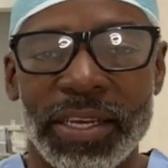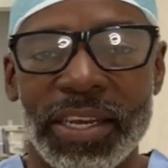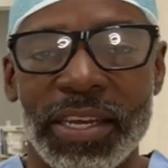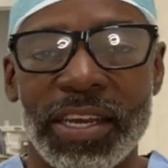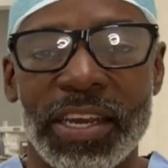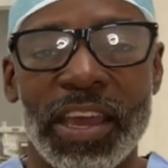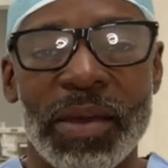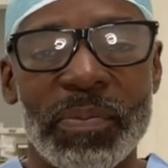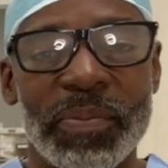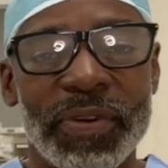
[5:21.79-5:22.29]

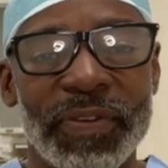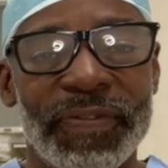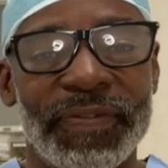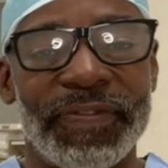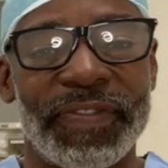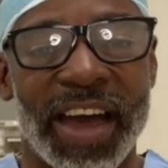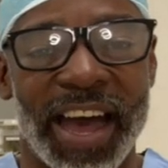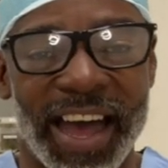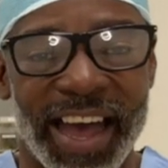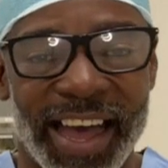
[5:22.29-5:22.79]
Number
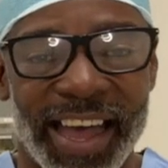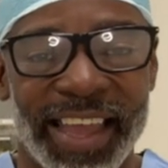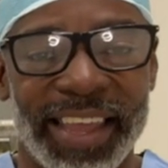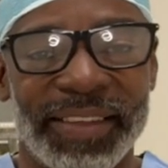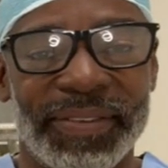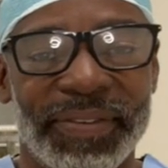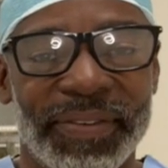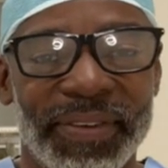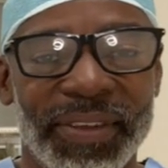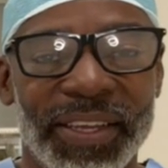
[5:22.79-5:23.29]
5,
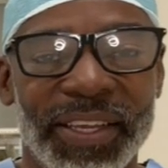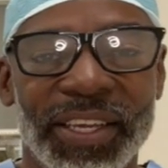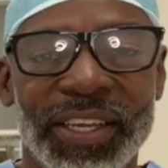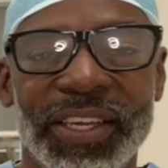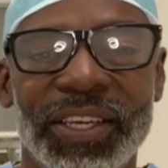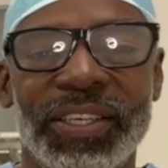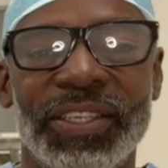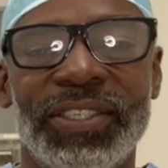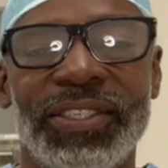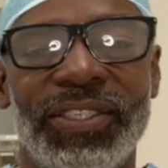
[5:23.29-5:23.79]

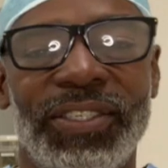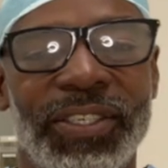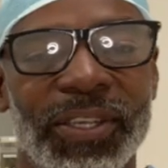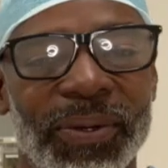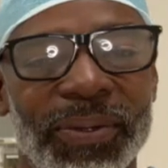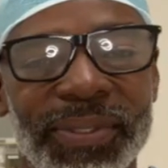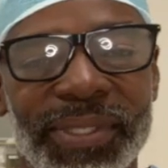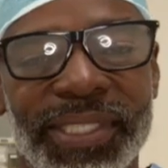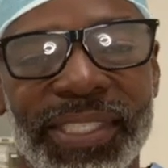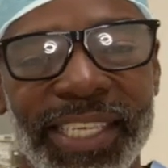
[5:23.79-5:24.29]

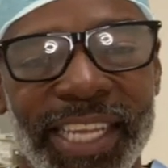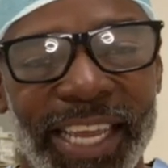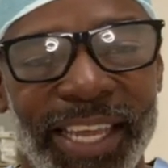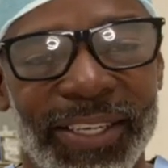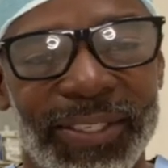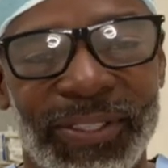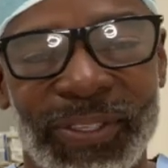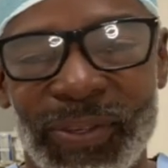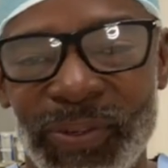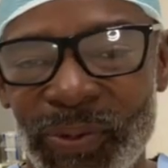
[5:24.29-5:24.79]
don't
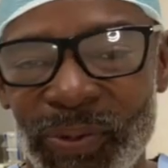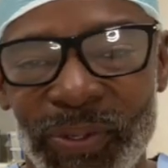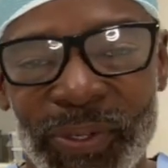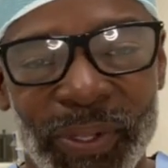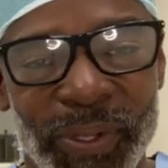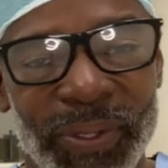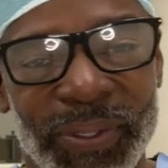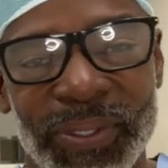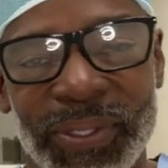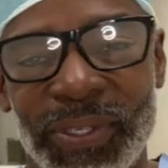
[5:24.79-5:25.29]
stand too
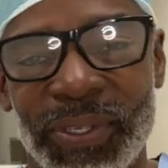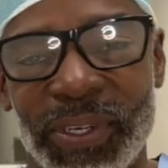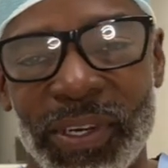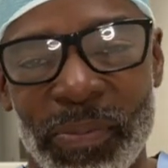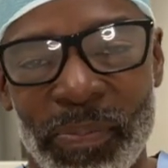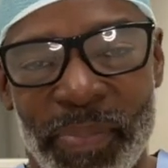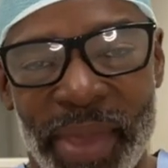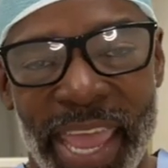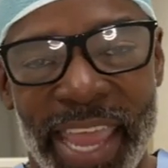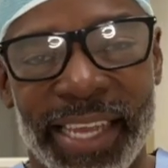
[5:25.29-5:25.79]
close to
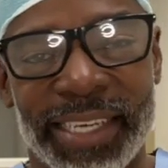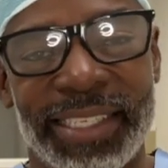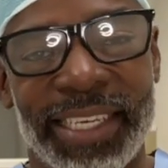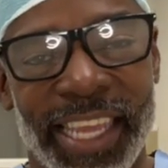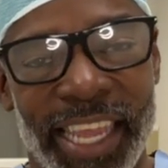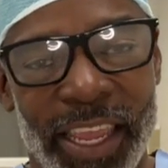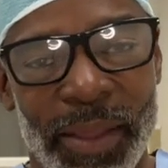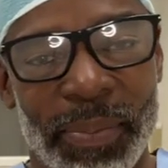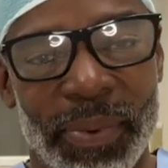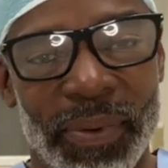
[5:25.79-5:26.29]
the back
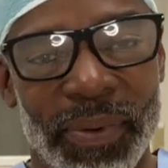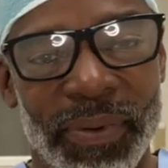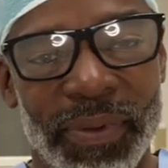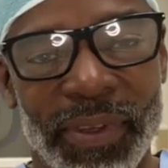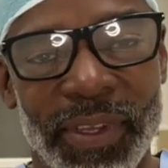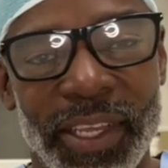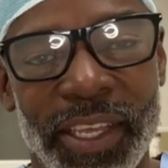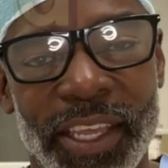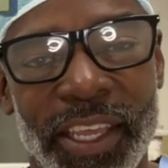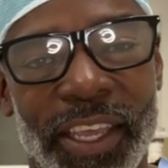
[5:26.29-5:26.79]
table.
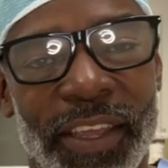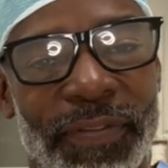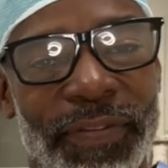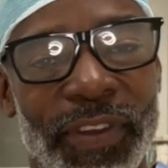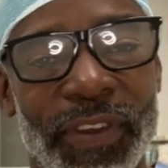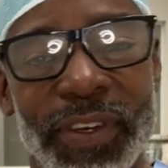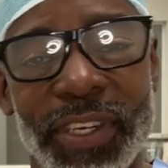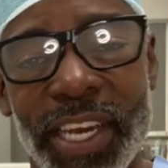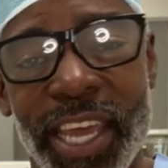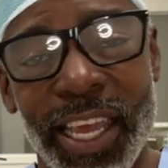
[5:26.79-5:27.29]
If
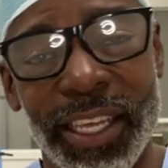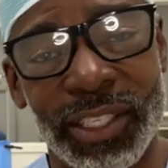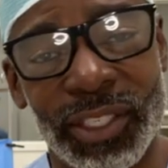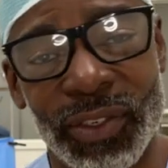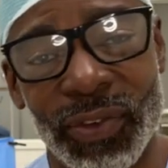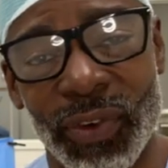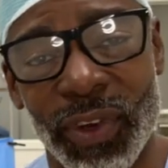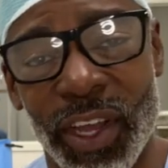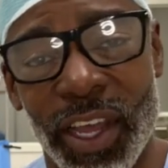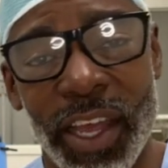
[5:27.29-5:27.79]
you're not
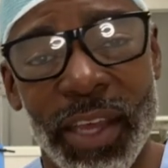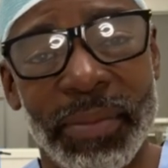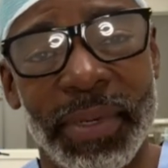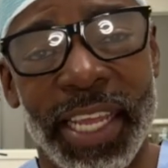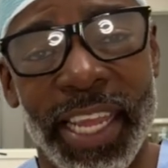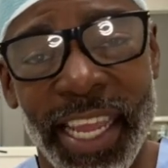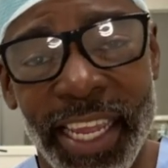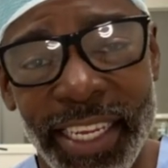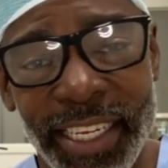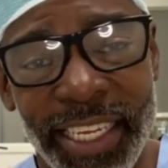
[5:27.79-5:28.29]
scrubbed
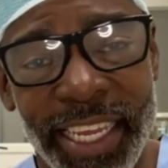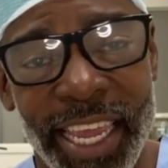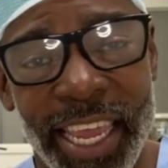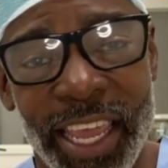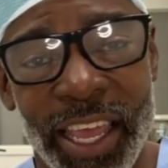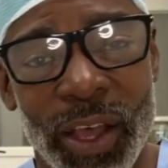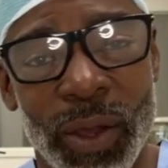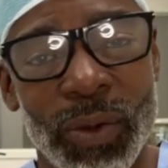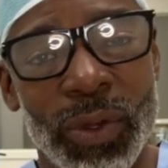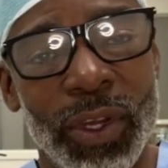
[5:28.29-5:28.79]
and
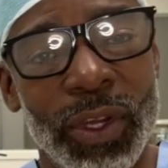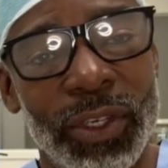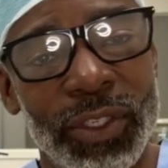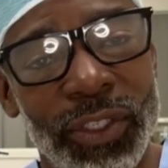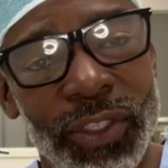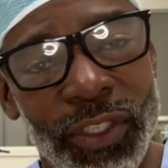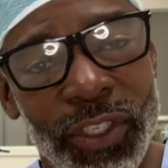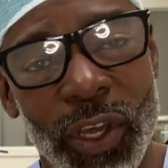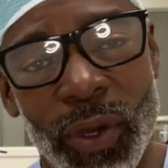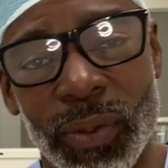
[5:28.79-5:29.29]
gowned,
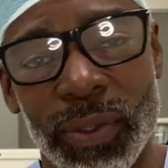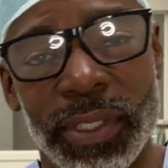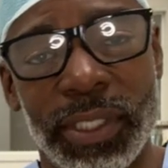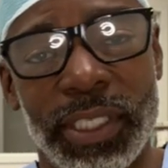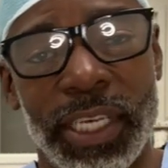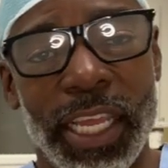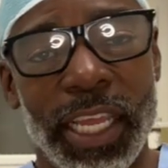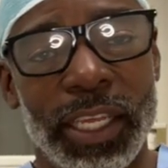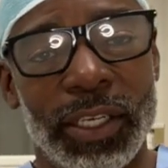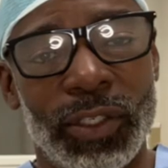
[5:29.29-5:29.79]
don't
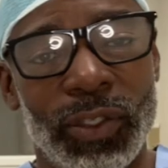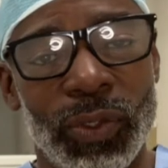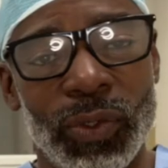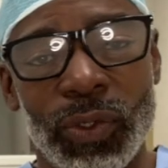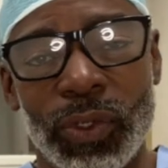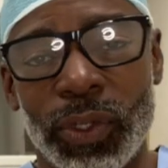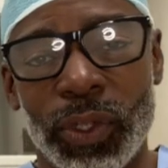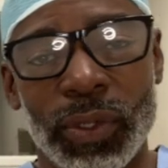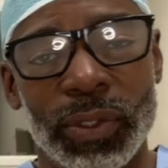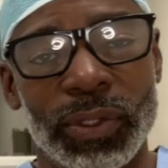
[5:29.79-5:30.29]
stand too
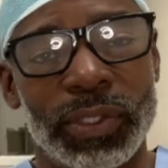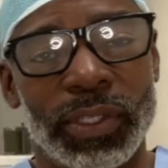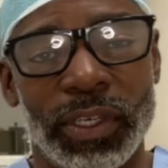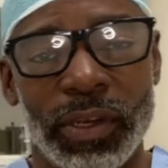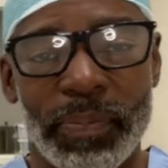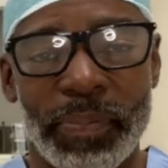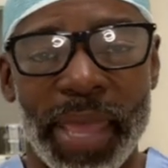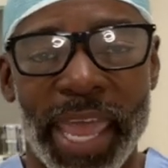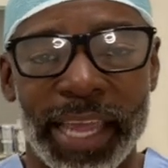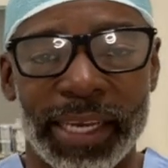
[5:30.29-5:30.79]
close to the
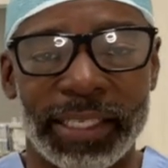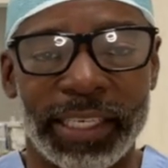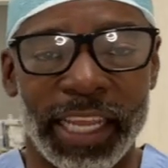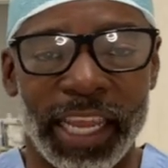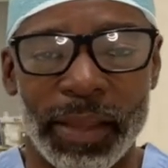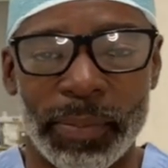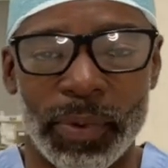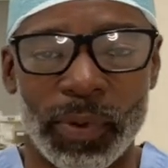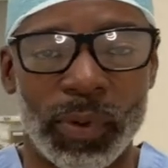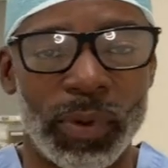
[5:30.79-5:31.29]
back
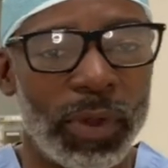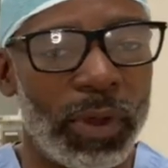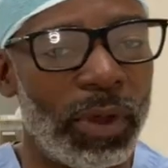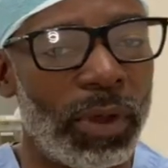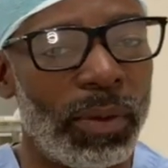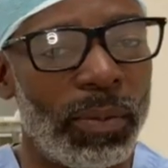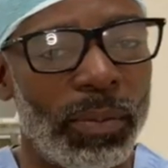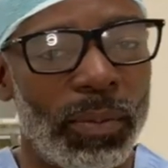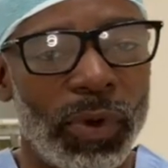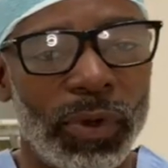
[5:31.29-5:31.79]
table.
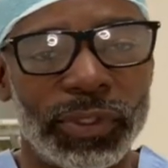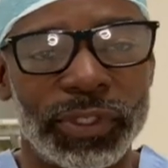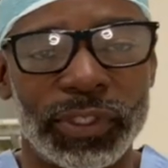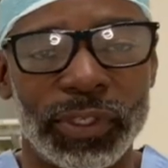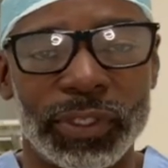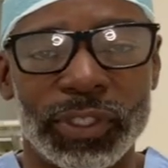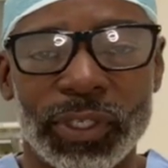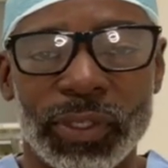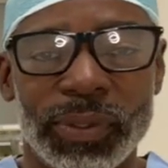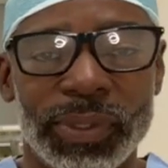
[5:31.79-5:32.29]
Most
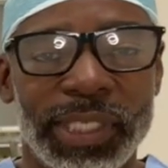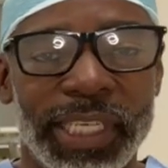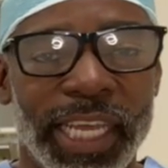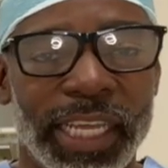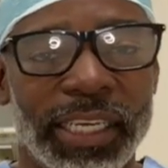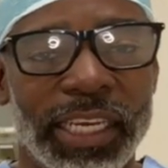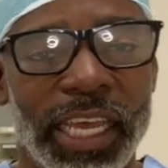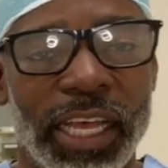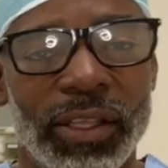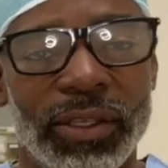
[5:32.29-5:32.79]
surgical
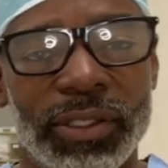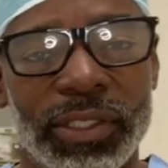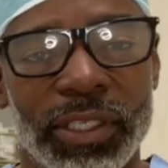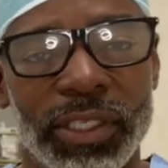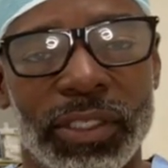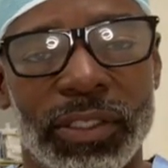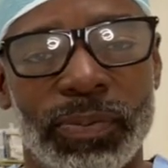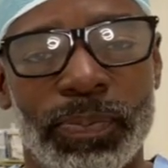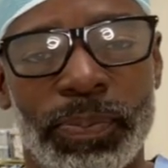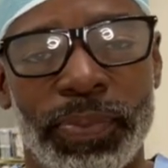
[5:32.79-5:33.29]

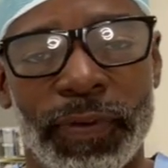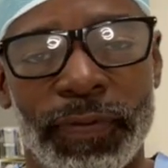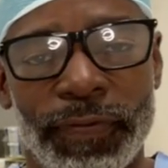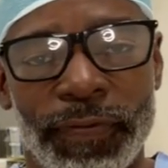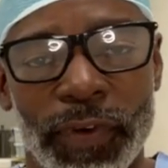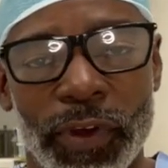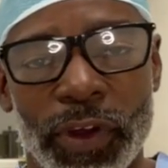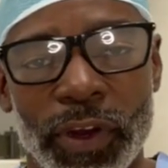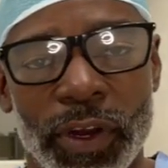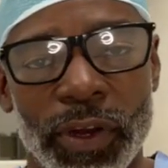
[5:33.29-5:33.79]
technologists
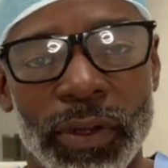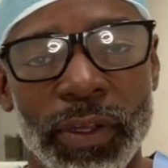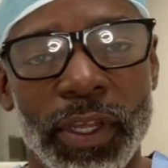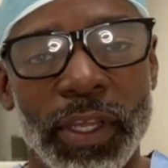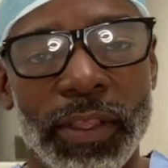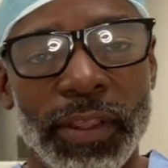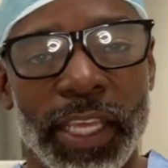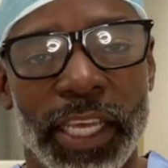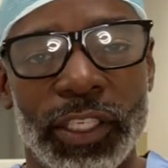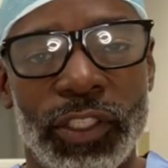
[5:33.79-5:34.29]
prefer
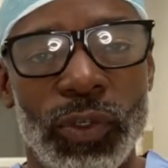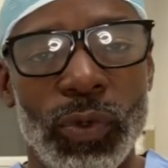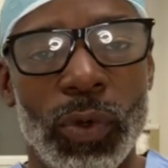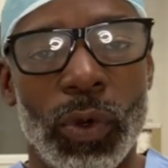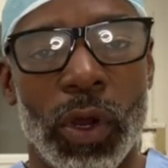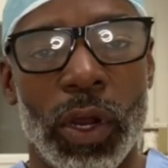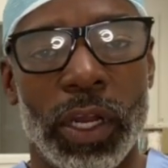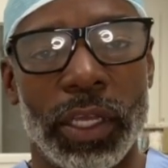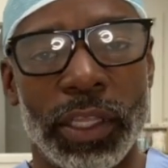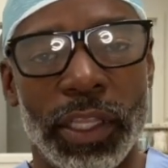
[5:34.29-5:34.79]
that you
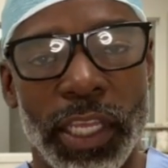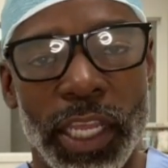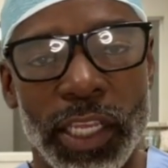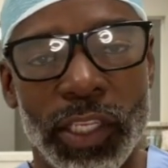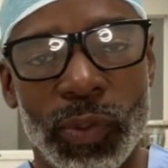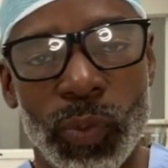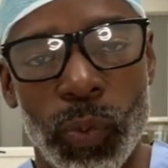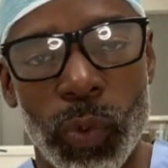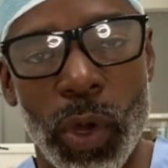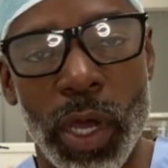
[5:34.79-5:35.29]
are at
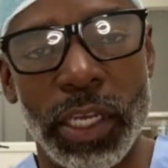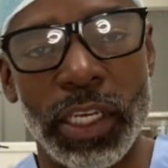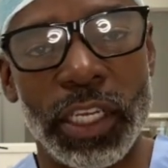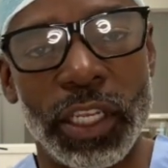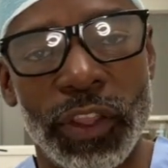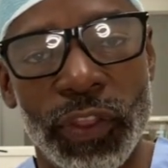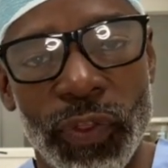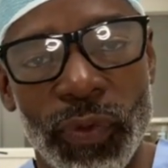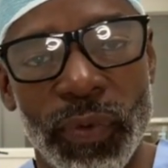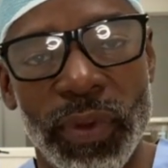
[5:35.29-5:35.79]
least 1 to
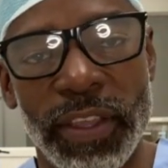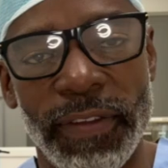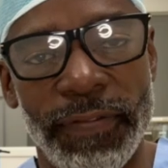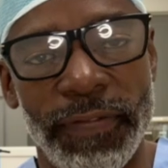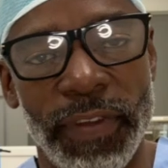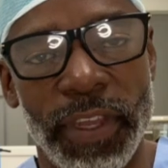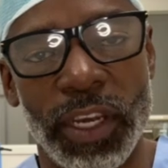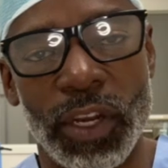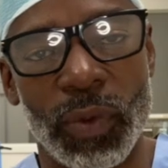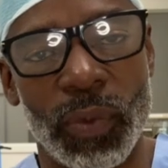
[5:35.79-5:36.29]
3
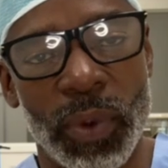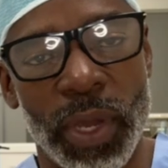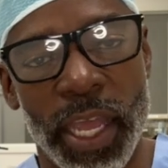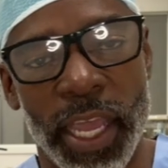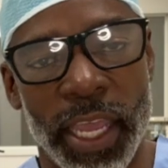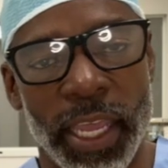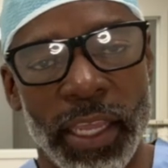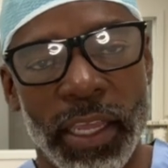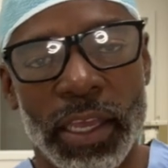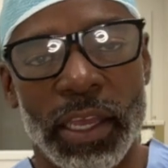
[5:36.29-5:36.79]
feet
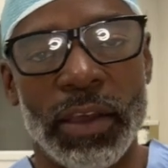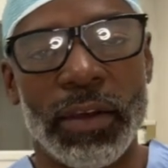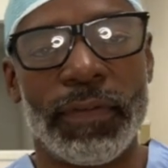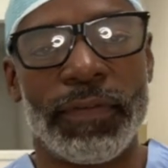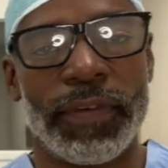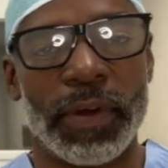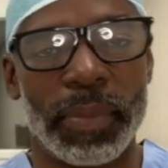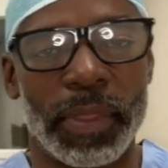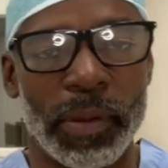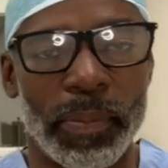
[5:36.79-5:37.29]
away
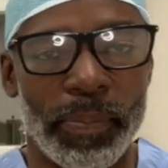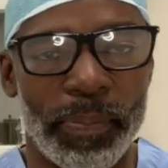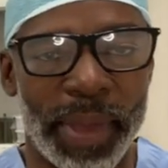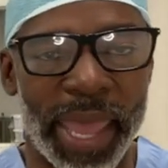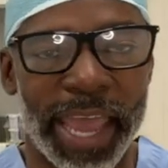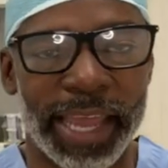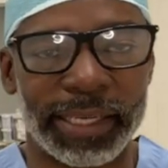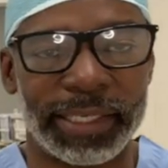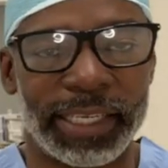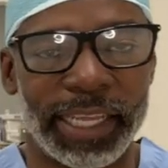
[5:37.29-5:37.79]
from the
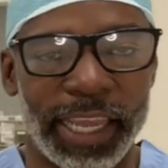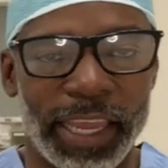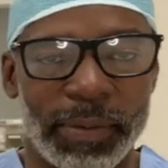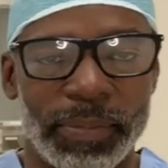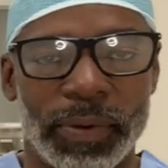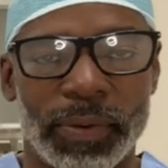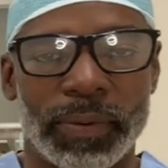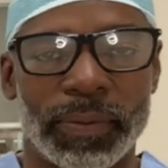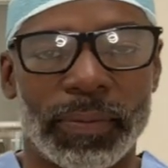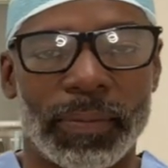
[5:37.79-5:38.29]
back table.